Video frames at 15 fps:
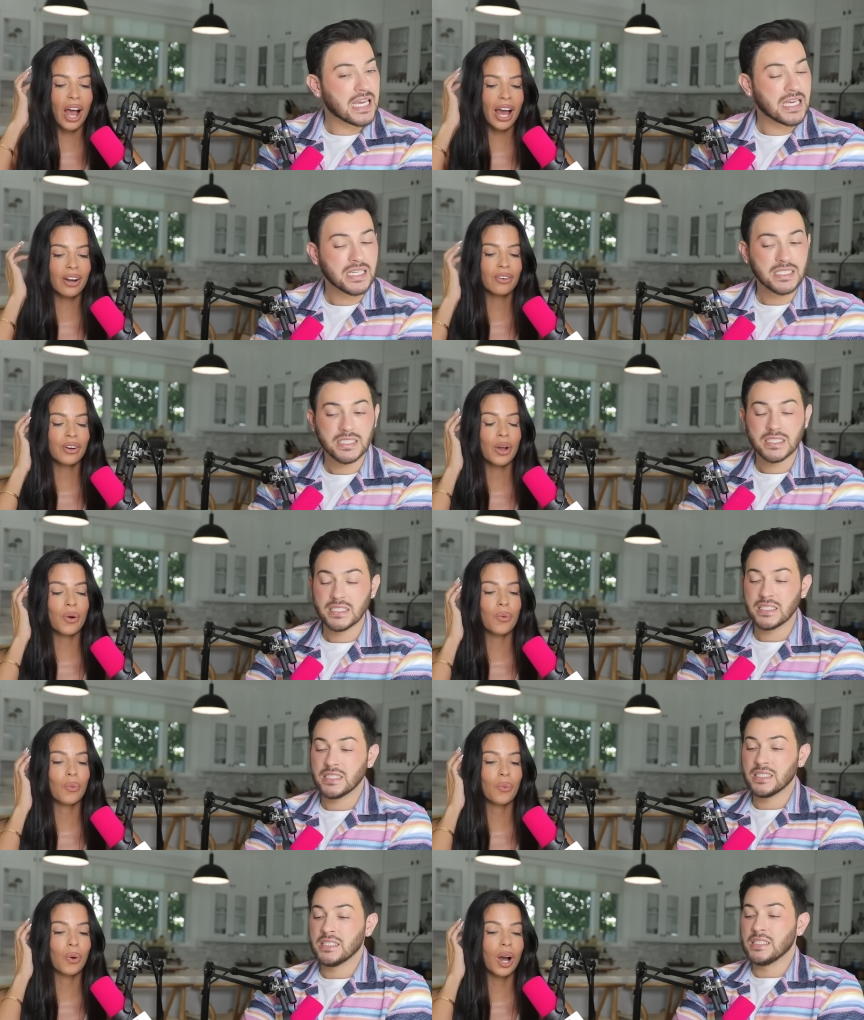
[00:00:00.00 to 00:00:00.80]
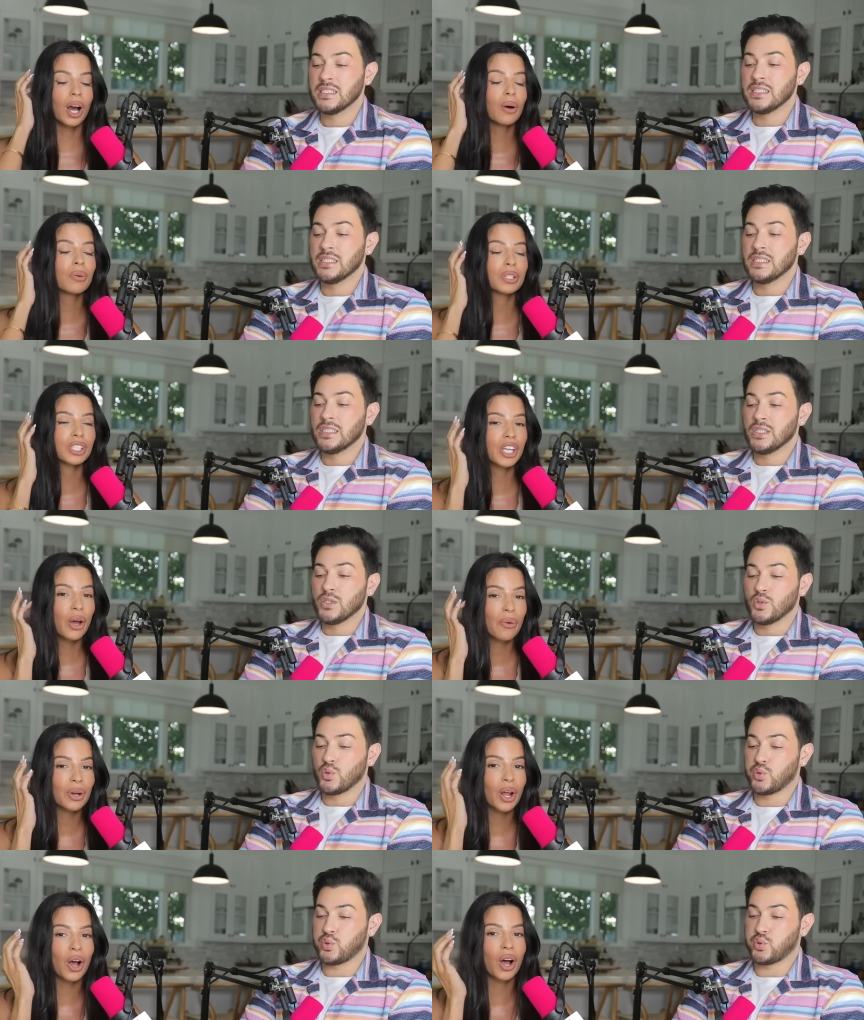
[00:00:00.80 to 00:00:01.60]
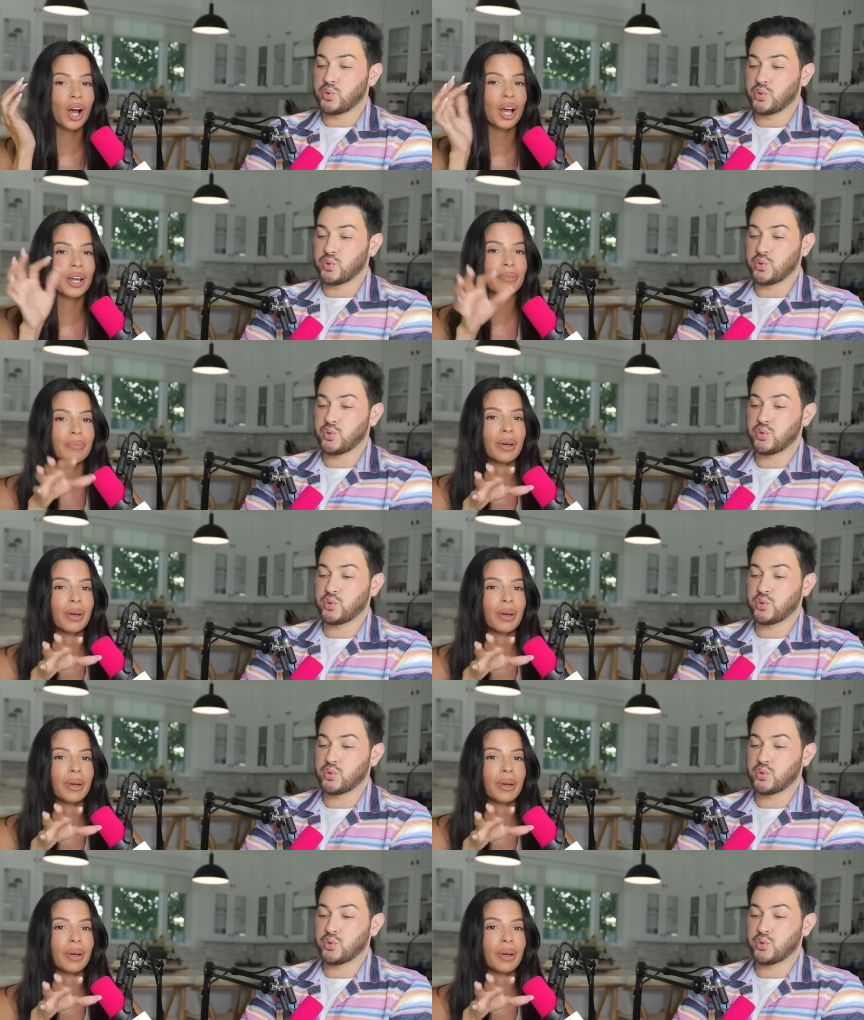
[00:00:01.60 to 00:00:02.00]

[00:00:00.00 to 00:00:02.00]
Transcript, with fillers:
Speaker 1: I don't know what was going on,